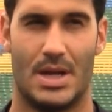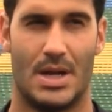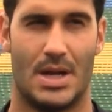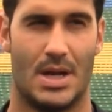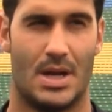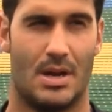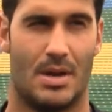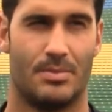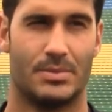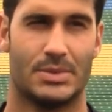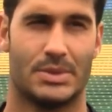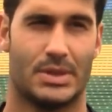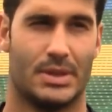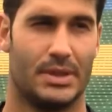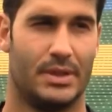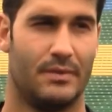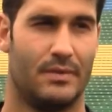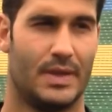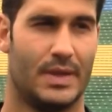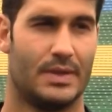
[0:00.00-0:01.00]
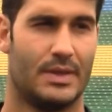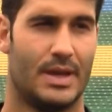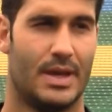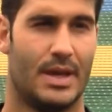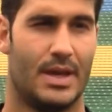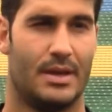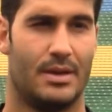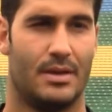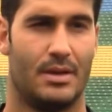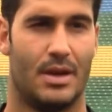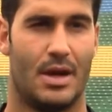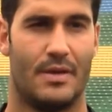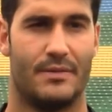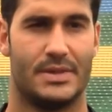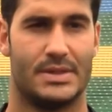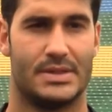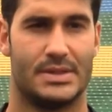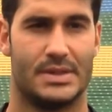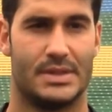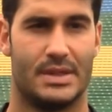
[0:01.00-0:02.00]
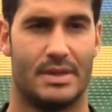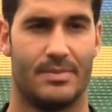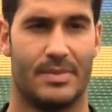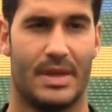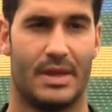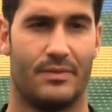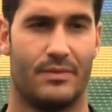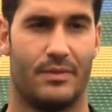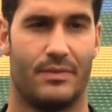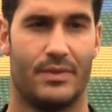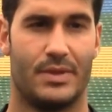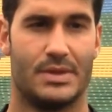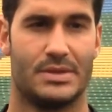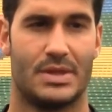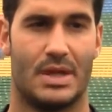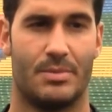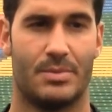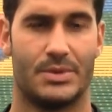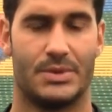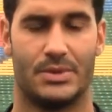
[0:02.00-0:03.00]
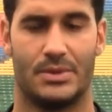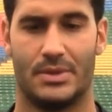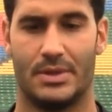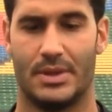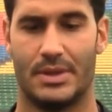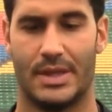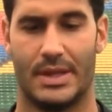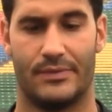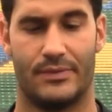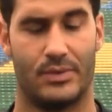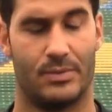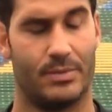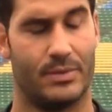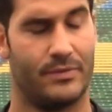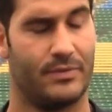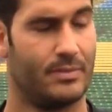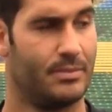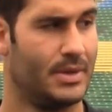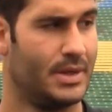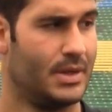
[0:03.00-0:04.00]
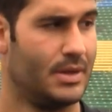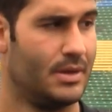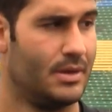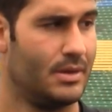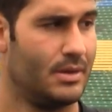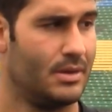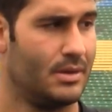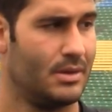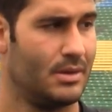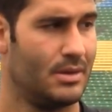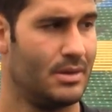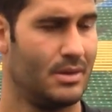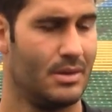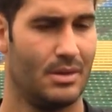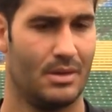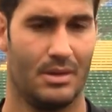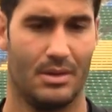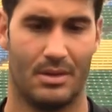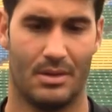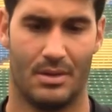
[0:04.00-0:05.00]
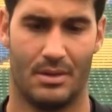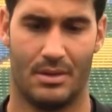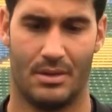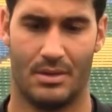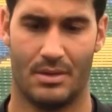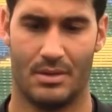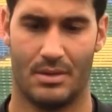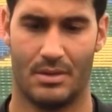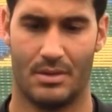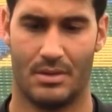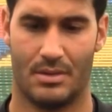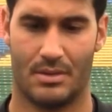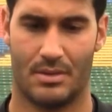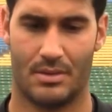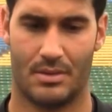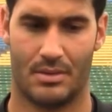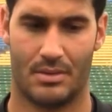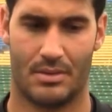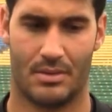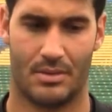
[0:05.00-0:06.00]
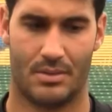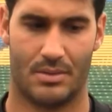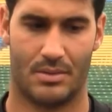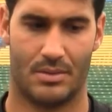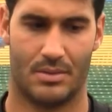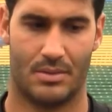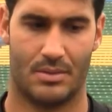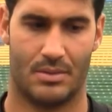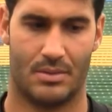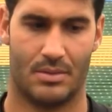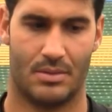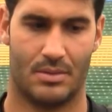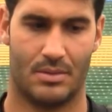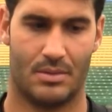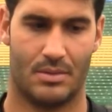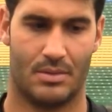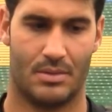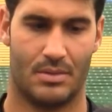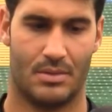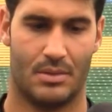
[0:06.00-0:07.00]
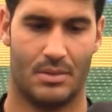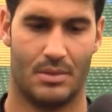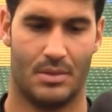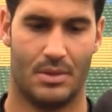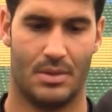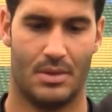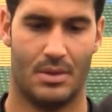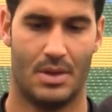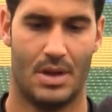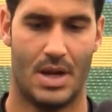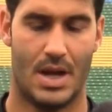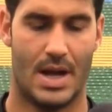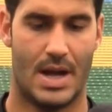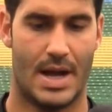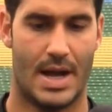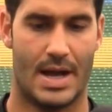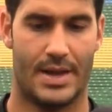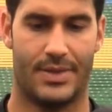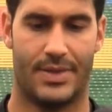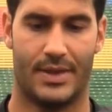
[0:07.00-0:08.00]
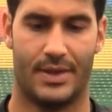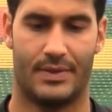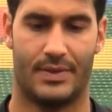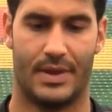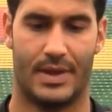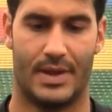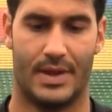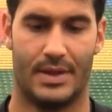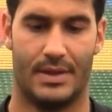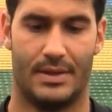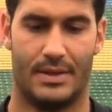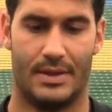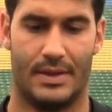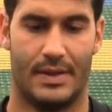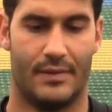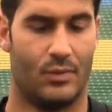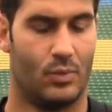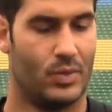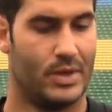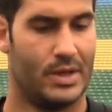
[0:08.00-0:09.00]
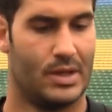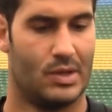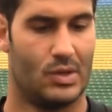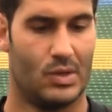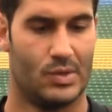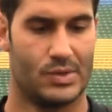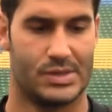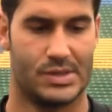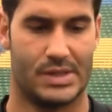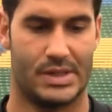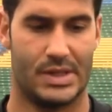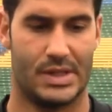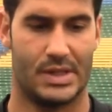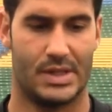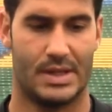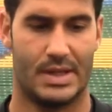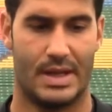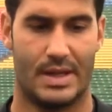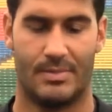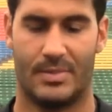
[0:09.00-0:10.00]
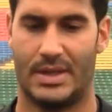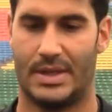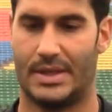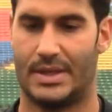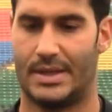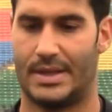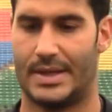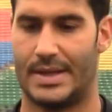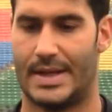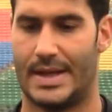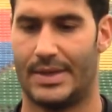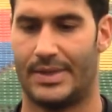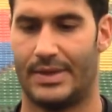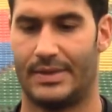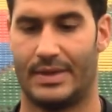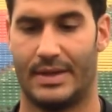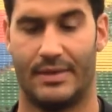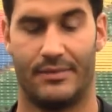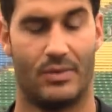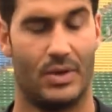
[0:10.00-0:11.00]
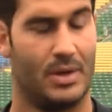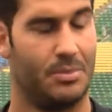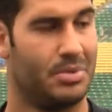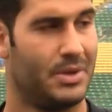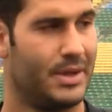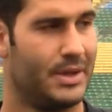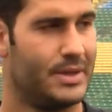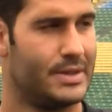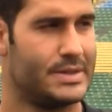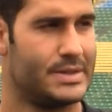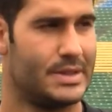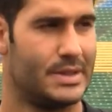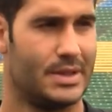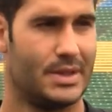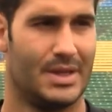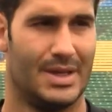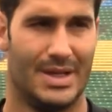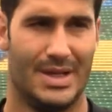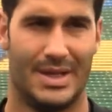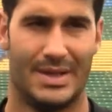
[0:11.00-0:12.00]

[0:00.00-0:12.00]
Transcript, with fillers: uh, I'm just going to leave it at that. And obviously, I'm thankful for this opportunity and thankful for being here. So why is was Saskatchewan the place for you? Uh, I think that they have a winning culture here. I mean, uh, I think they have great players here.